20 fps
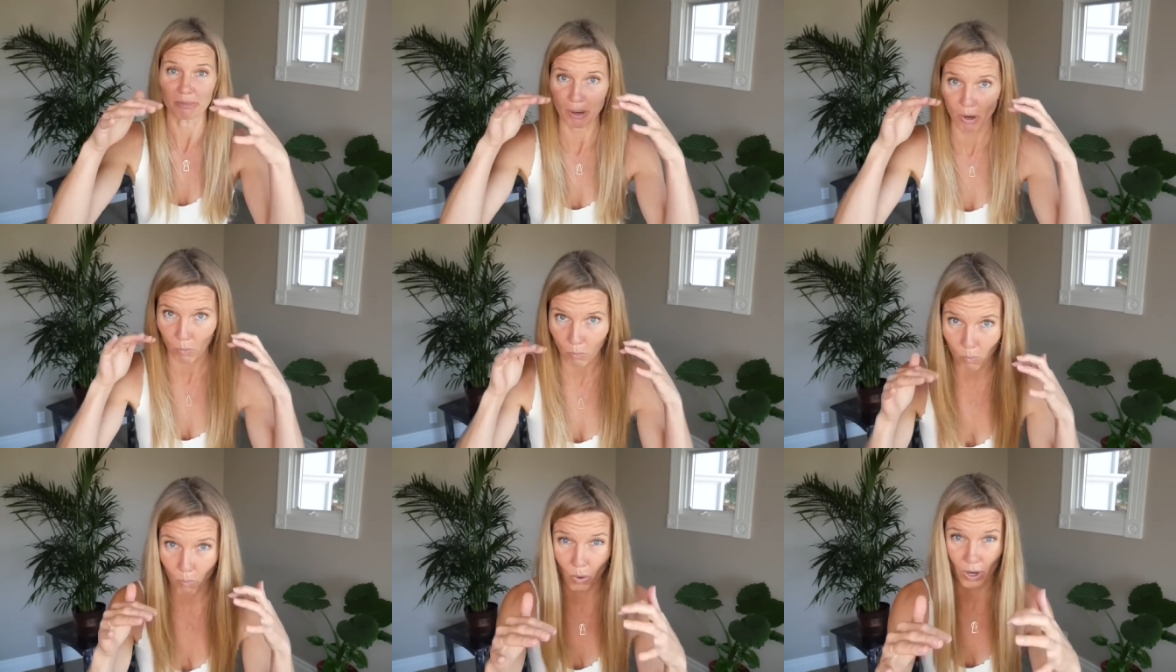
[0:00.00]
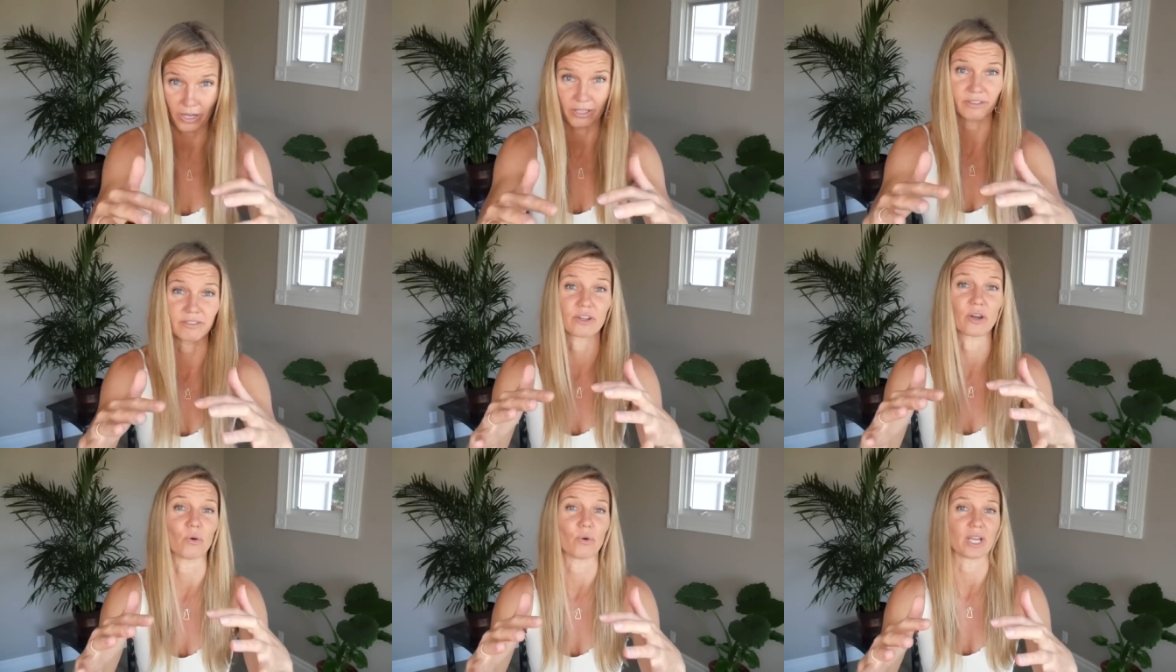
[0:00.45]
about what
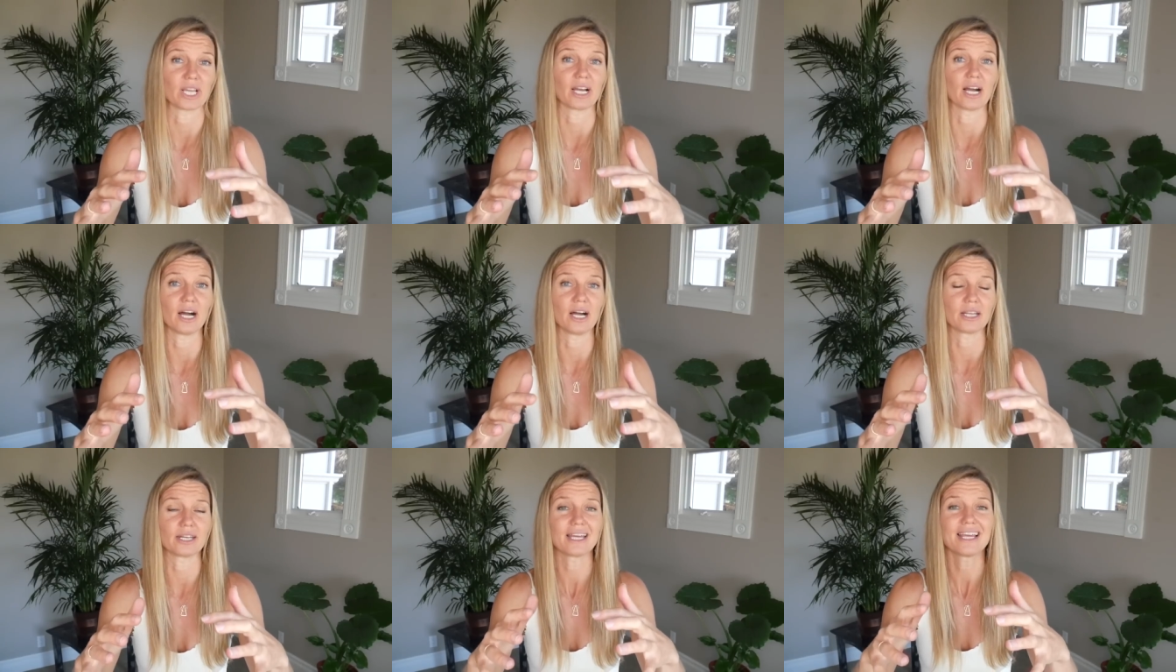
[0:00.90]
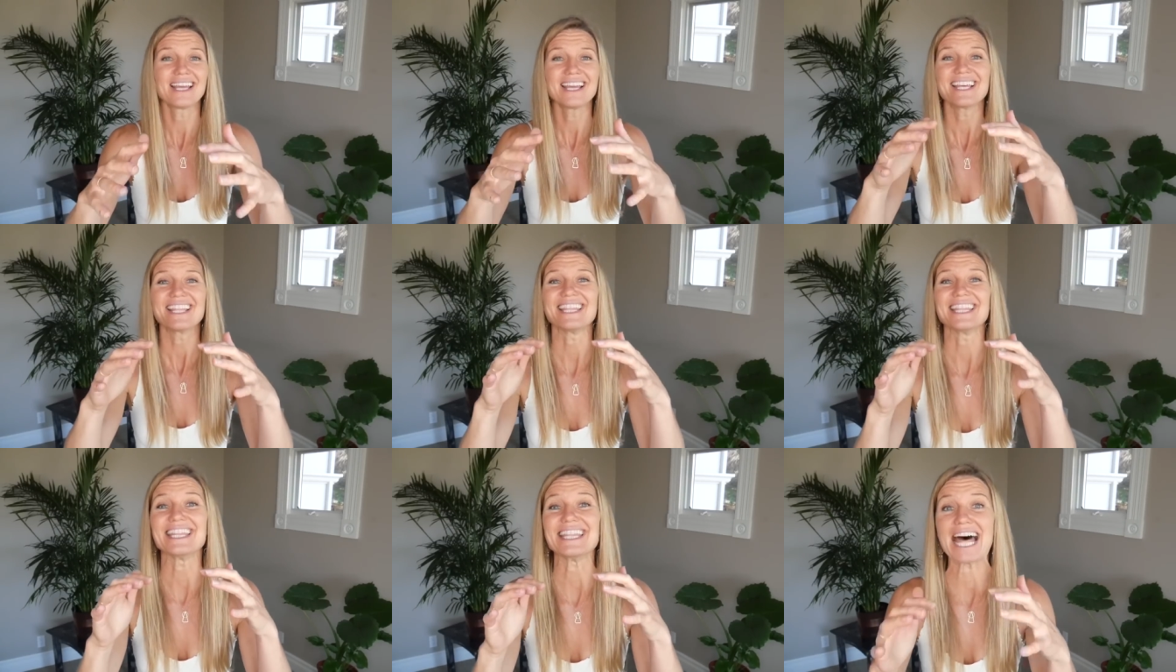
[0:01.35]
is going on.
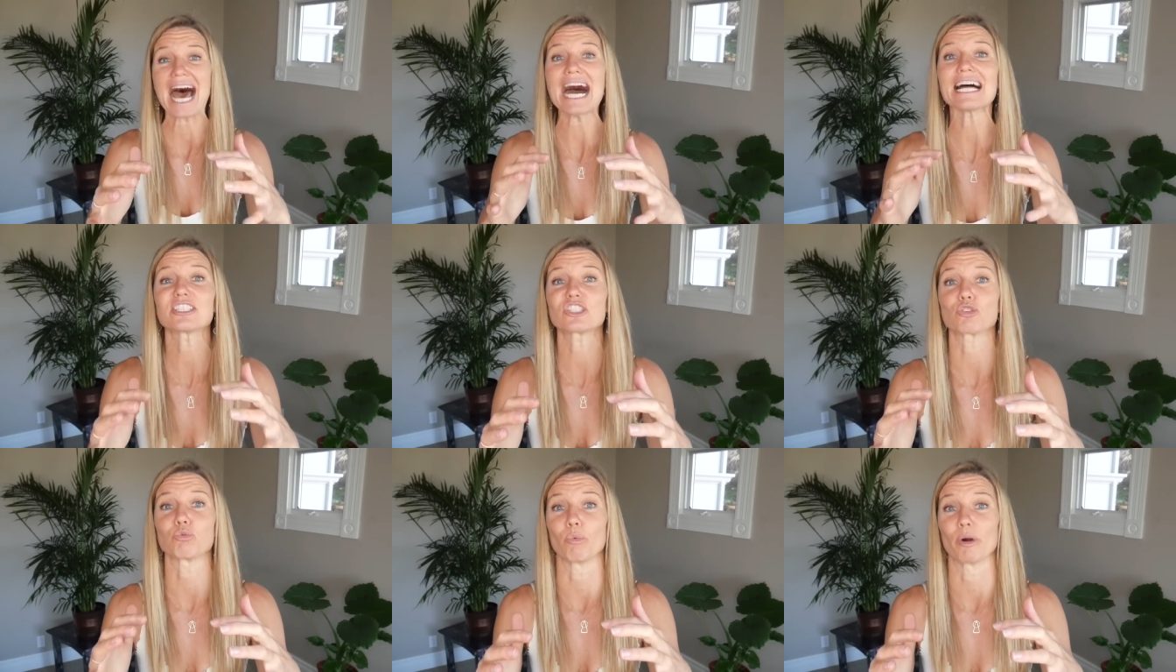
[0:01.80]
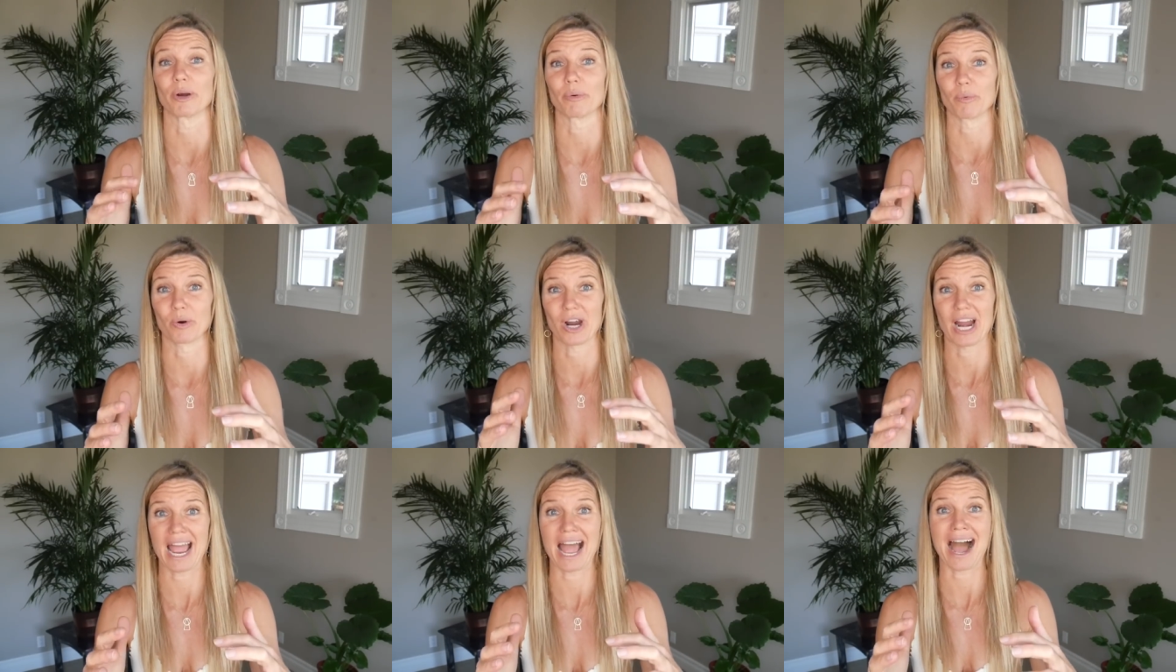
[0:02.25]
That's where
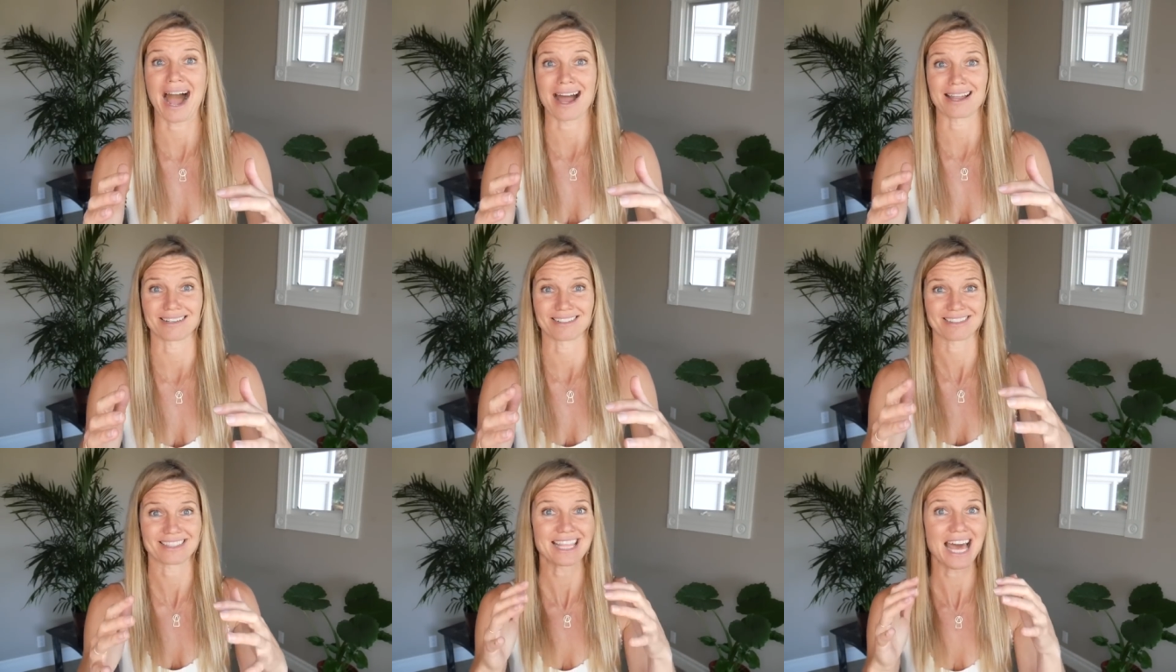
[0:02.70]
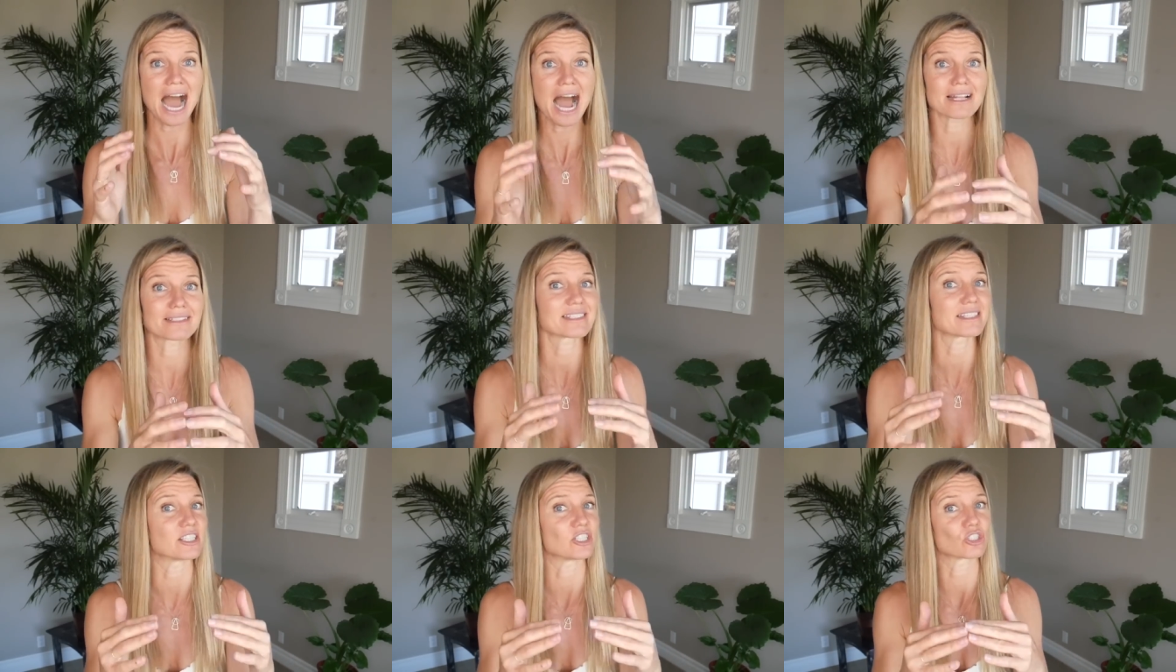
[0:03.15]
we're at.
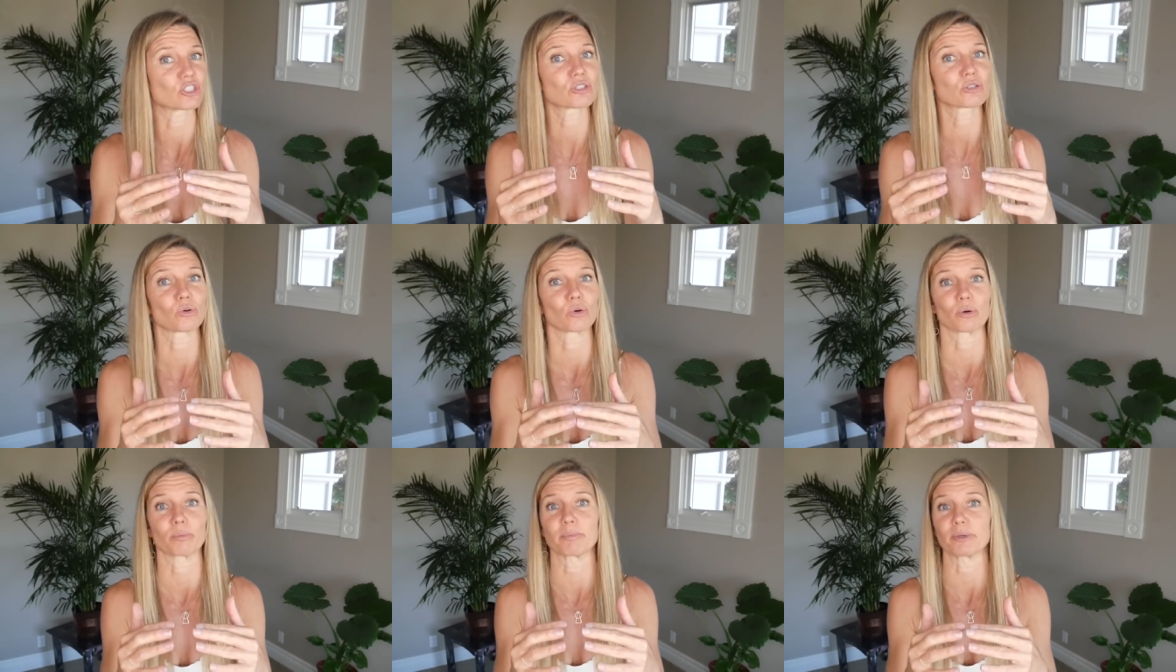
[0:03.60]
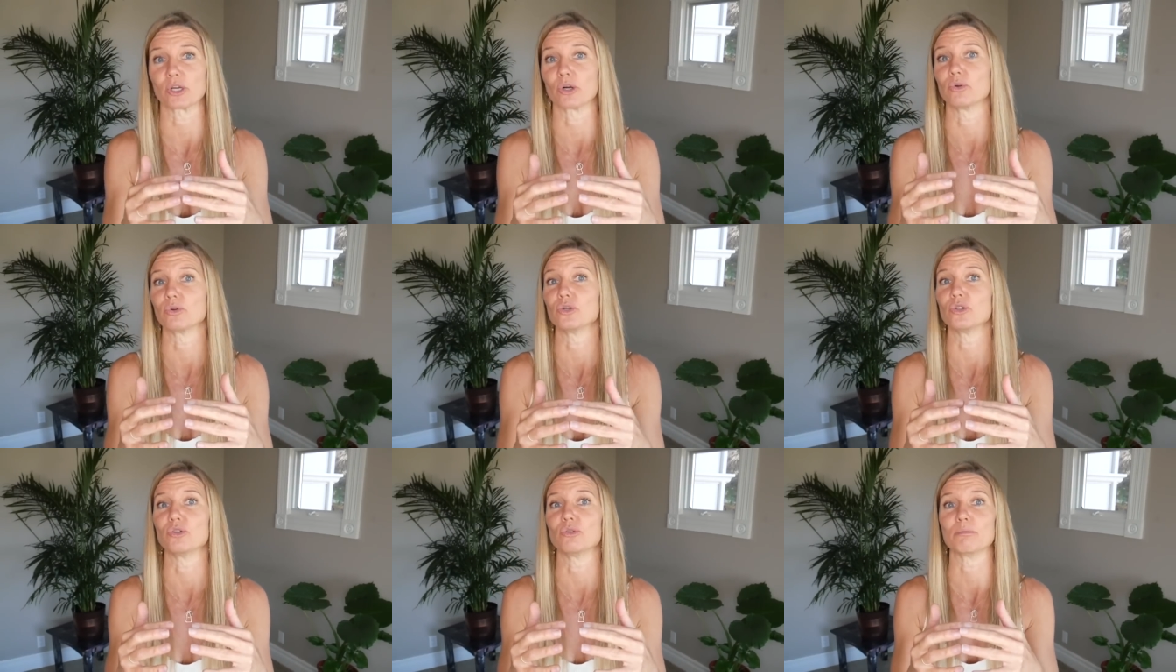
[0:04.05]
That's the Scorpio
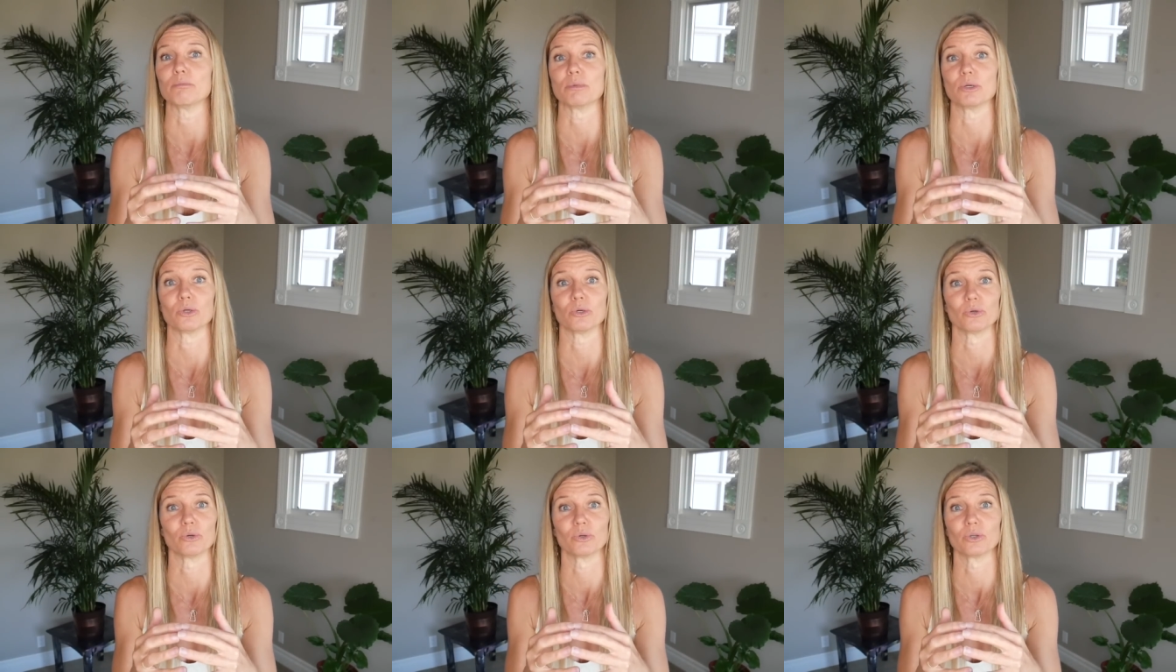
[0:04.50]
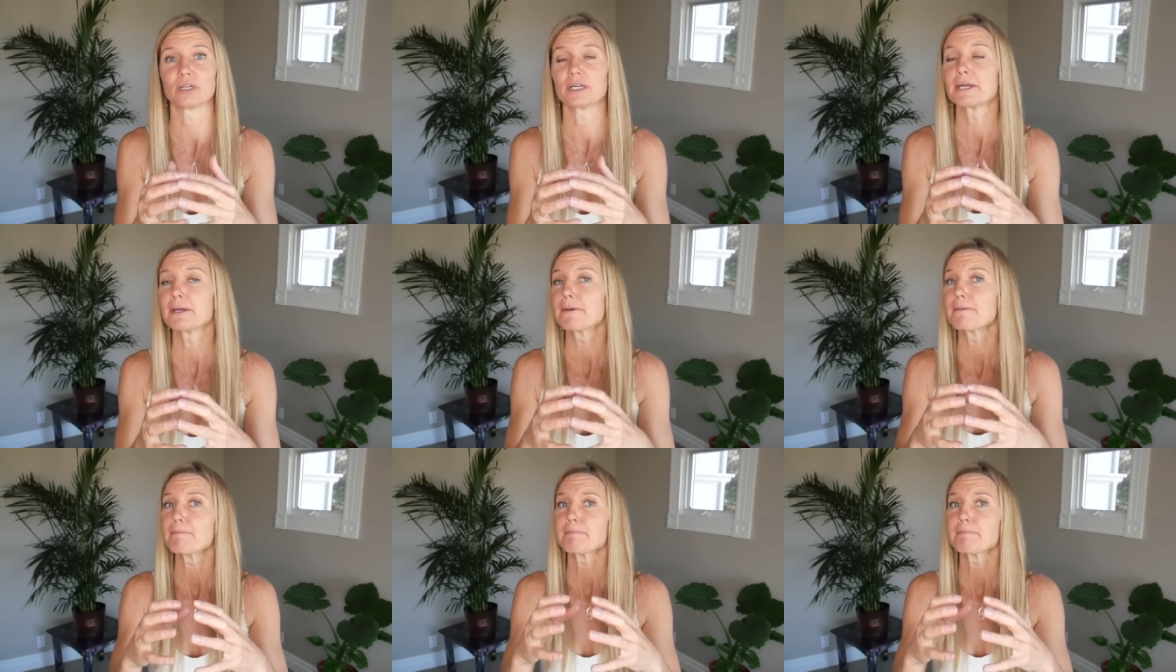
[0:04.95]
new moon.